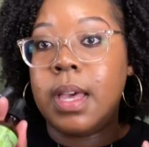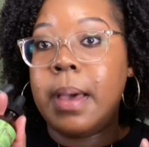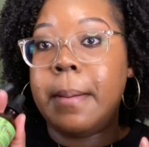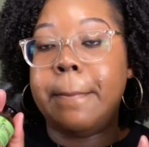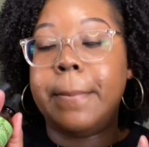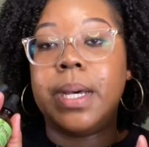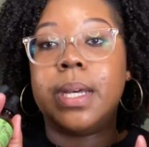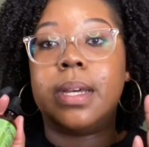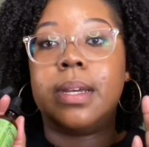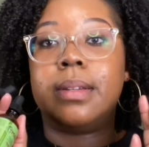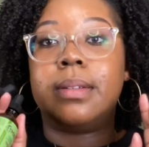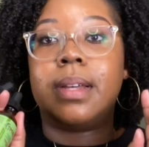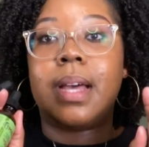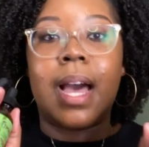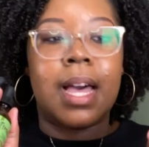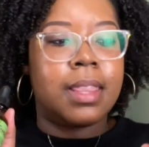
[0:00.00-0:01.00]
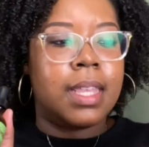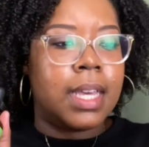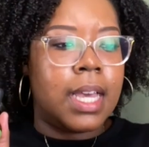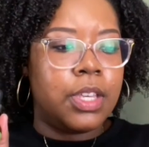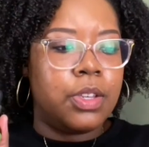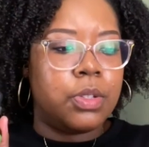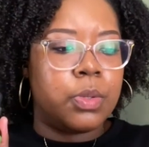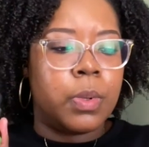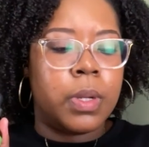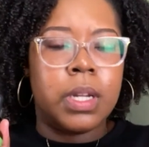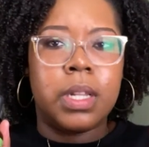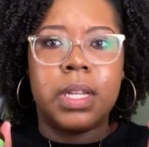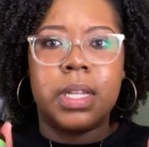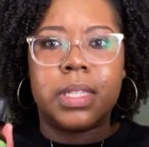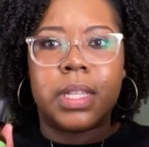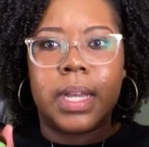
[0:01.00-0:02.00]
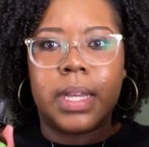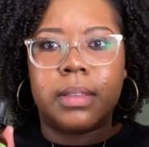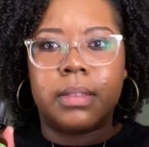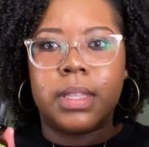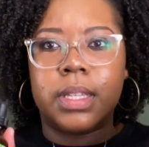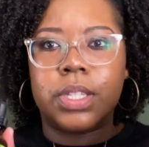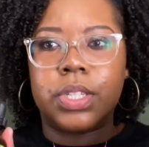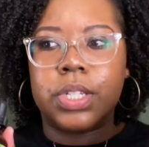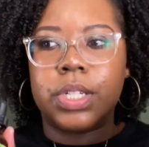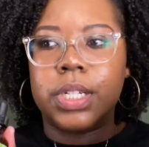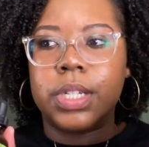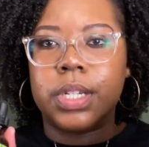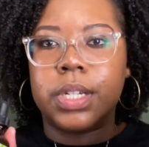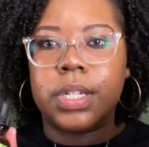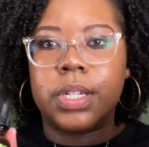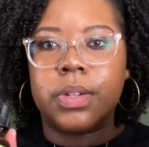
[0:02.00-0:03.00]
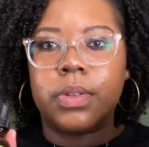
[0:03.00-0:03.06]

But I think I used one of these like this year,